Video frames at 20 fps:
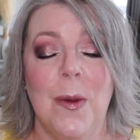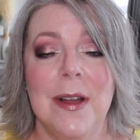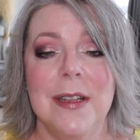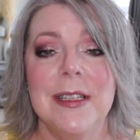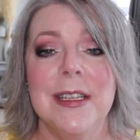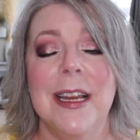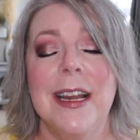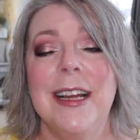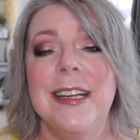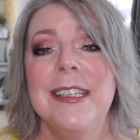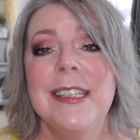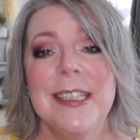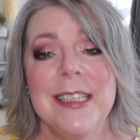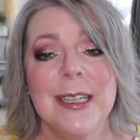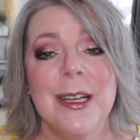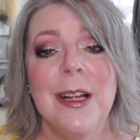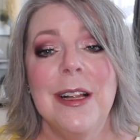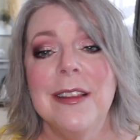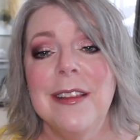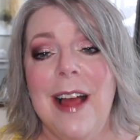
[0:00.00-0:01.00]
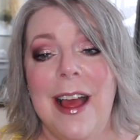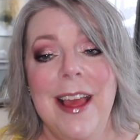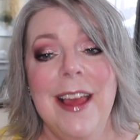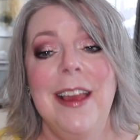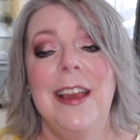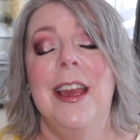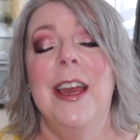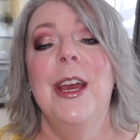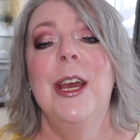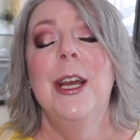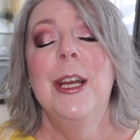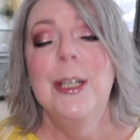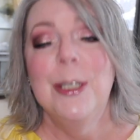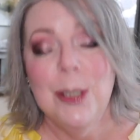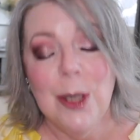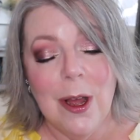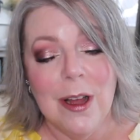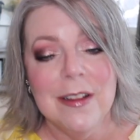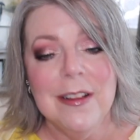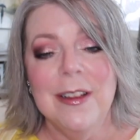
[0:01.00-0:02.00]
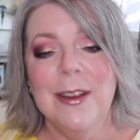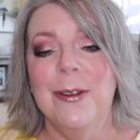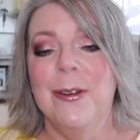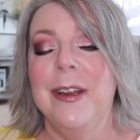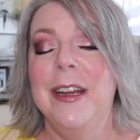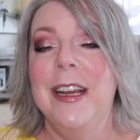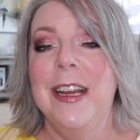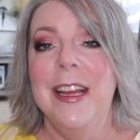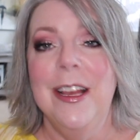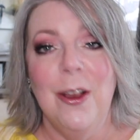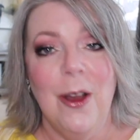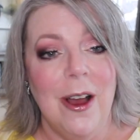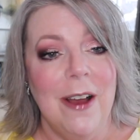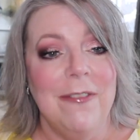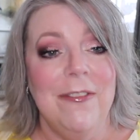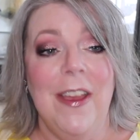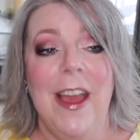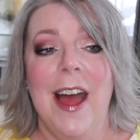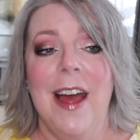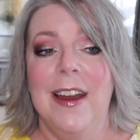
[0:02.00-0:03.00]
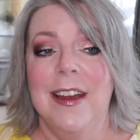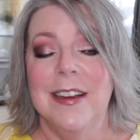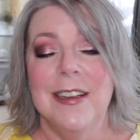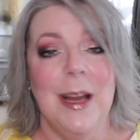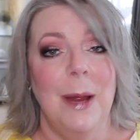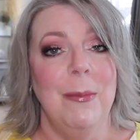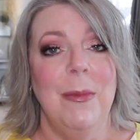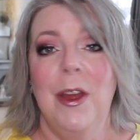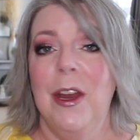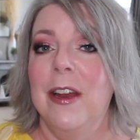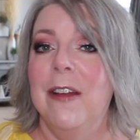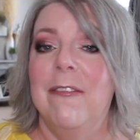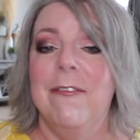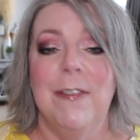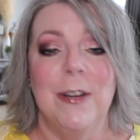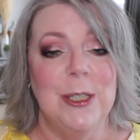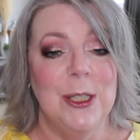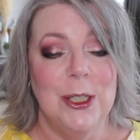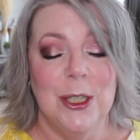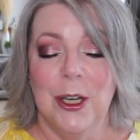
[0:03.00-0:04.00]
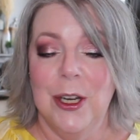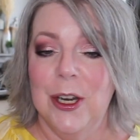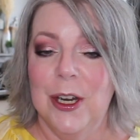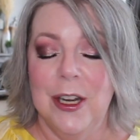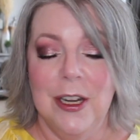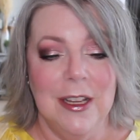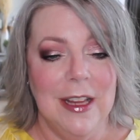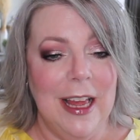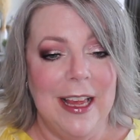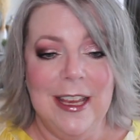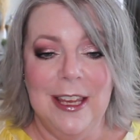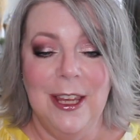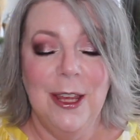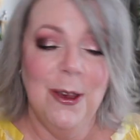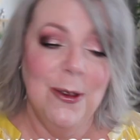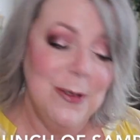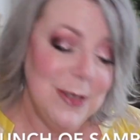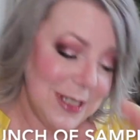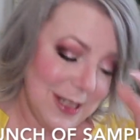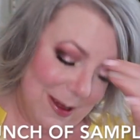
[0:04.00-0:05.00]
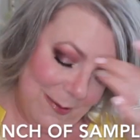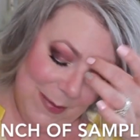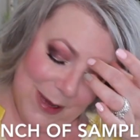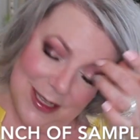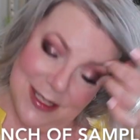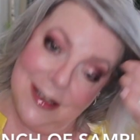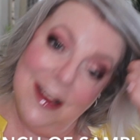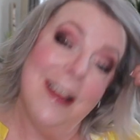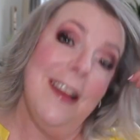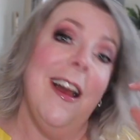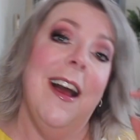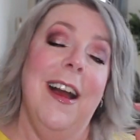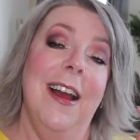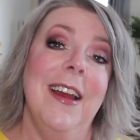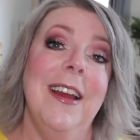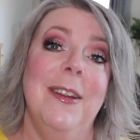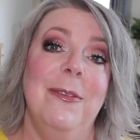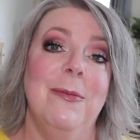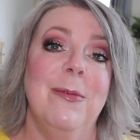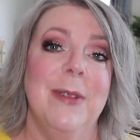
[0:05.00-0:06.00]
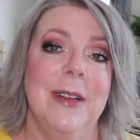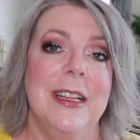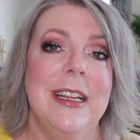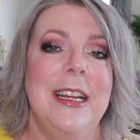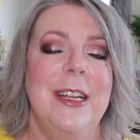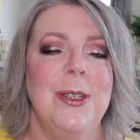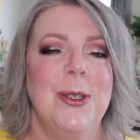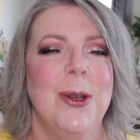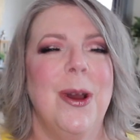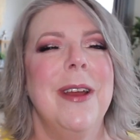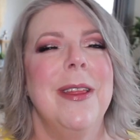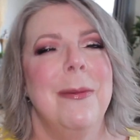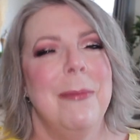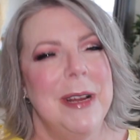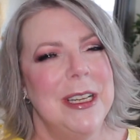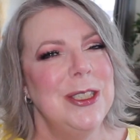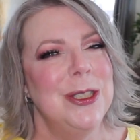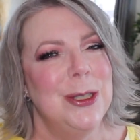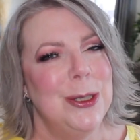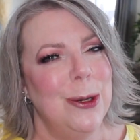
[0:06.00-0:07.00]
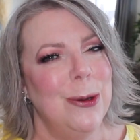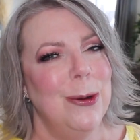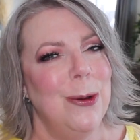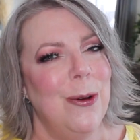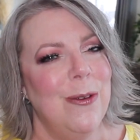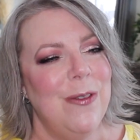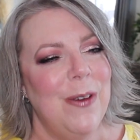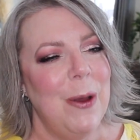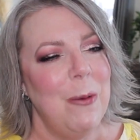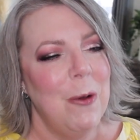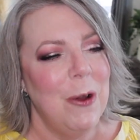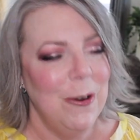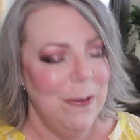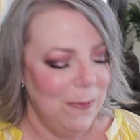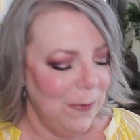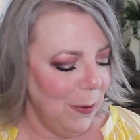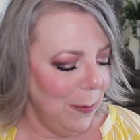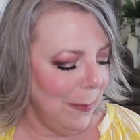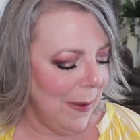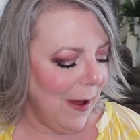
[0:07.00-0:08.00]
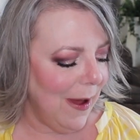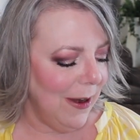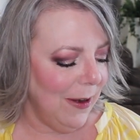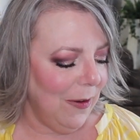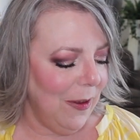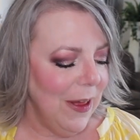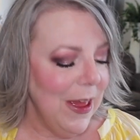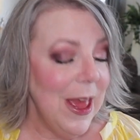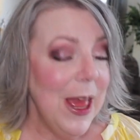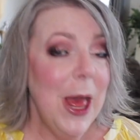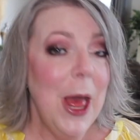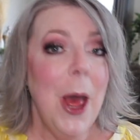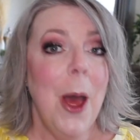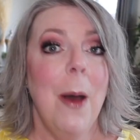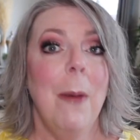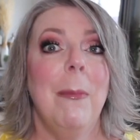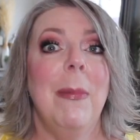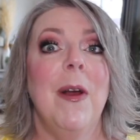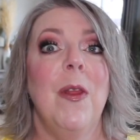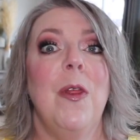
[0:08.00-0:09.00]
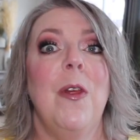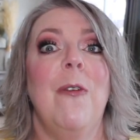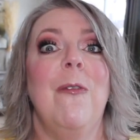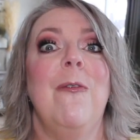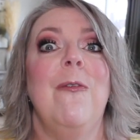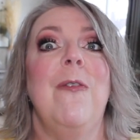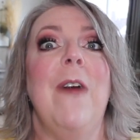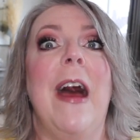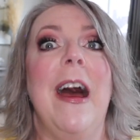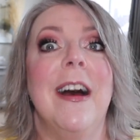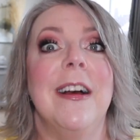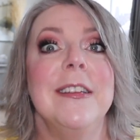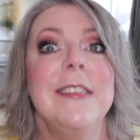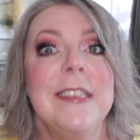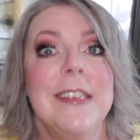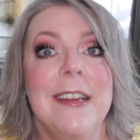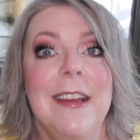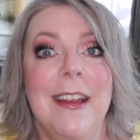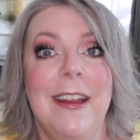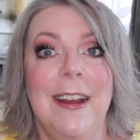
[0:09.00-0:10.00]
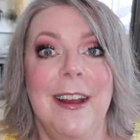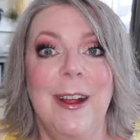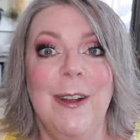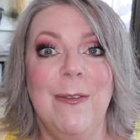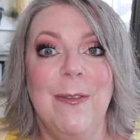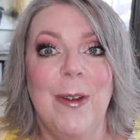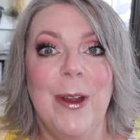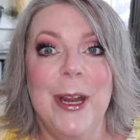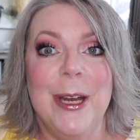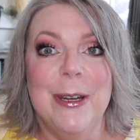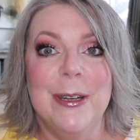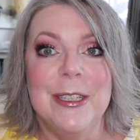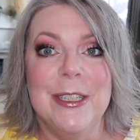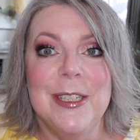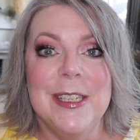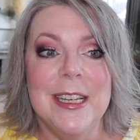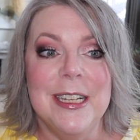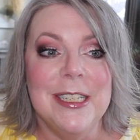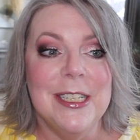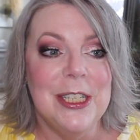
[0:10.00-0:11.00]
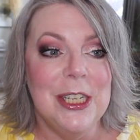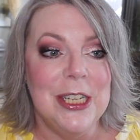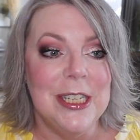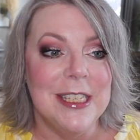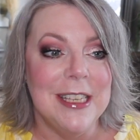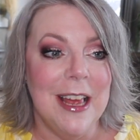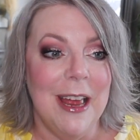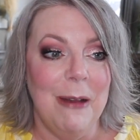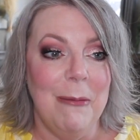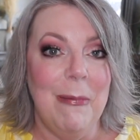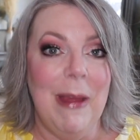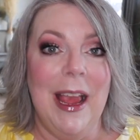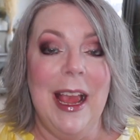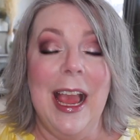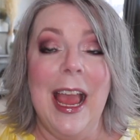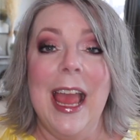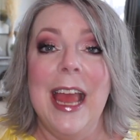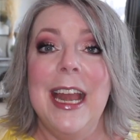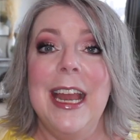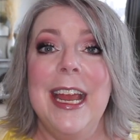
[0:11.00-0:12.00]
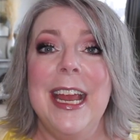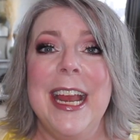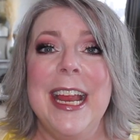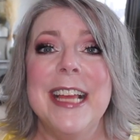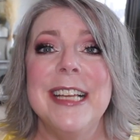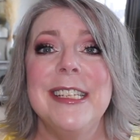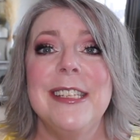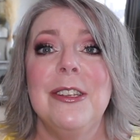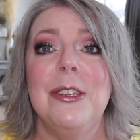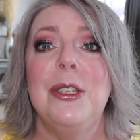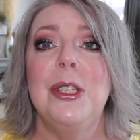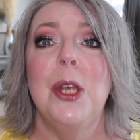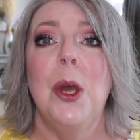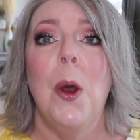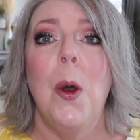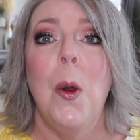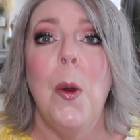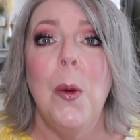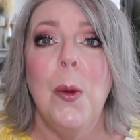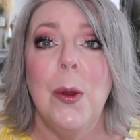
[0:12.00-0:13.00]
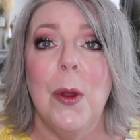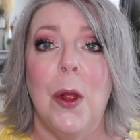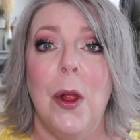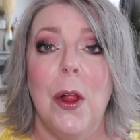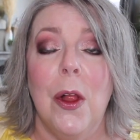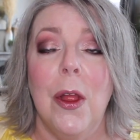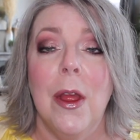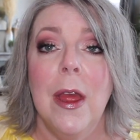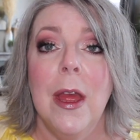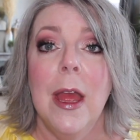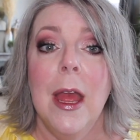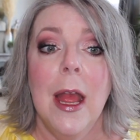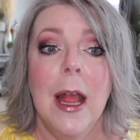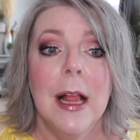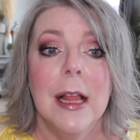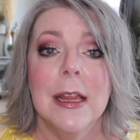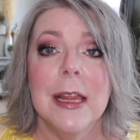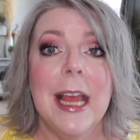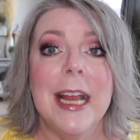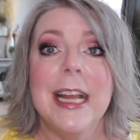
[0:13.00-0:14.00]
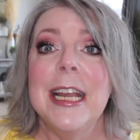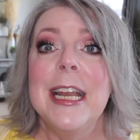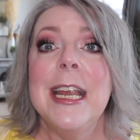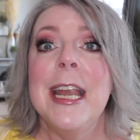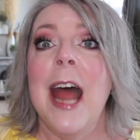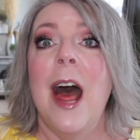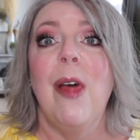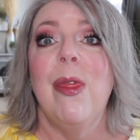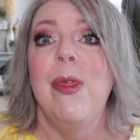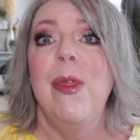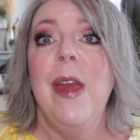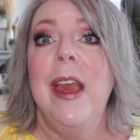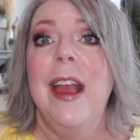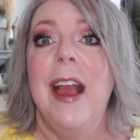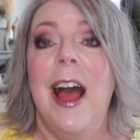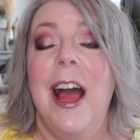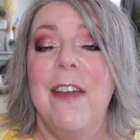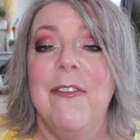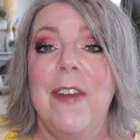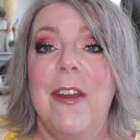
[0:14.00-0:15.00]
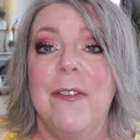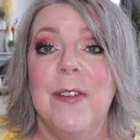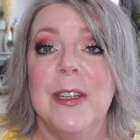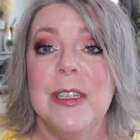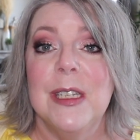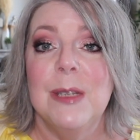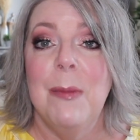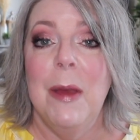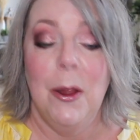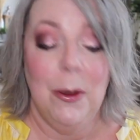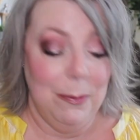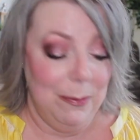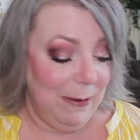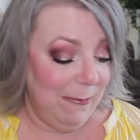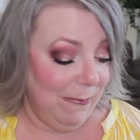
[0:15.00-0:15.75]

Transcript: ones and I still like Chocolate Greedy Coffee Addict. I'm going to for sure like use them because I, I really enjoy them. I just don't know if I want a full battle but the fascinating fragrance that she sent me, and it is a total like nothing I've ever smelt